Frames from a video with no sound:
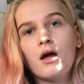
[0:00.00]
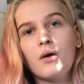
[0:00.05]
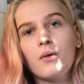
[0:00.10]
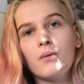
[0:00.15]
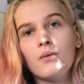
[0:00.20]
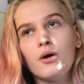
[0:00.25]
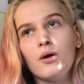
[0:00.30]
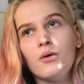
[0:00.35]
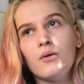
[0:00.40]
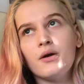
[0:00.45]

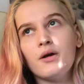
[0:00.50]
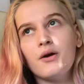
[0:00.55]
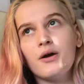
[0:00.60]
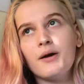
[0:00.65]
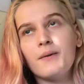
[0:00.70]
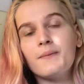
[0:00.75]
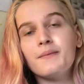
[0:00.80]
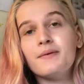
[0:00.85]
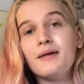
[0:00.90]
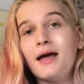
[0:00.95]
Where are we going?
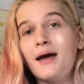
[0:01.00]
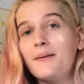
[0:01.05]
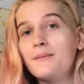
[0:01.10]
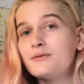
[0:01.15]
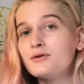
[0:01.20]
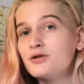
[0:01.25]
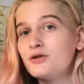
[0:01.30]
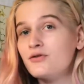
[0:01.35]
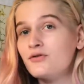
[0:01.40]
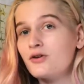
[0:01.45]
Yeah,
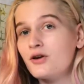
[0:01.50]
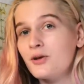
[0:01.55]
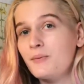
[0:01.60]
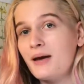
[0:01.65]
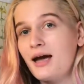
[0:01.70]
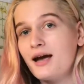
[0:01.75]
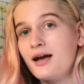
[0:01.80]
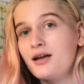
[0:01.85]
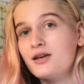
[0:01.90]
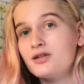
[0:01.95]
so you've got your
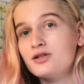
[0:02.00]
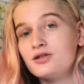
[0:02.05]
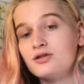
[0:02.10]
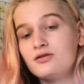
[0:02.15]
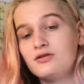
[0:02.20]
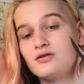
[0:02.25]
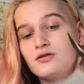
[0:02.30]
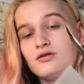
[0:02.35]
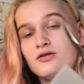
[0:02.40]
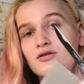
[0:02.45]
package.
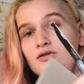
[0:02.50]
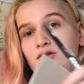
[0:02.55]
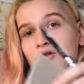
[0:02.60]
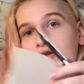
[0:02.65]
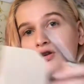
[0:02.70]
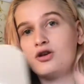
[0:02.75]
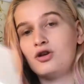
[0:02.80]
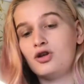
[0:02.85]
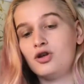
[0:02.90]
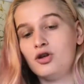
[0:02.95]

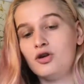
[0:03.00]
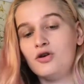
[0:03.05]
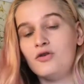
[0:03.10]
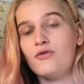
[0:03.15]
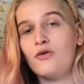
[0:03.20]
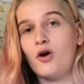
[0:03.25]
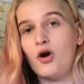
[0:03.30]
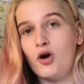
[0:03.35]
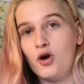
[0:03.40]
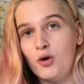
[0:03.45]
You have
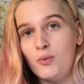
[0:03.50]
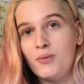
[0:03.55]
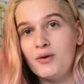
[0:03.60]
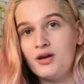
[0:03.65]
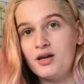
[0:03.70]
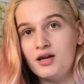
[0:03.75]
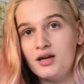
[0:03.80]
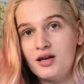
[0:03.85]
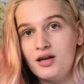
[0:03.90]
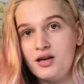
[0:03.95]

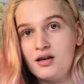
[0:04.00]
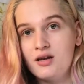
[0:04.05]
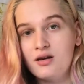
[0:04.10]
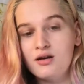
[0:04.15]
opened it.